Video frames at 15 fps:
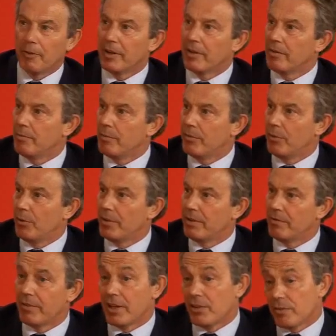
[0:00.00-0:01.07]
rid of them before the
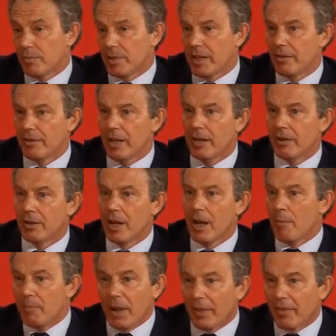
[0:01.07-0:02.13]
invasion. We don't know.
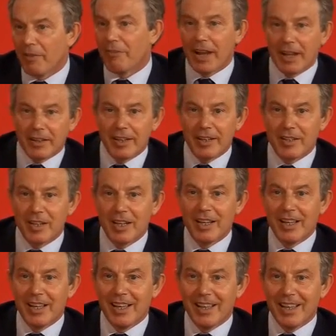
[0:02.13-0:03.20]
But the fact is,
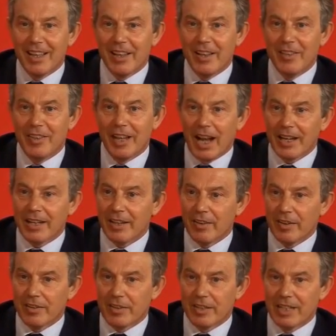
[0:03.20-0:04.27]
the idea
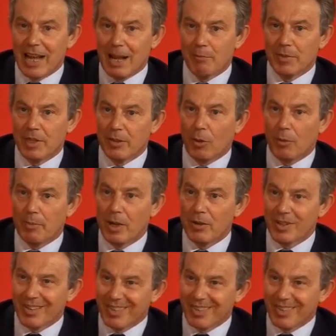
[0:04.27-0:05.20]
that Saddam did not pose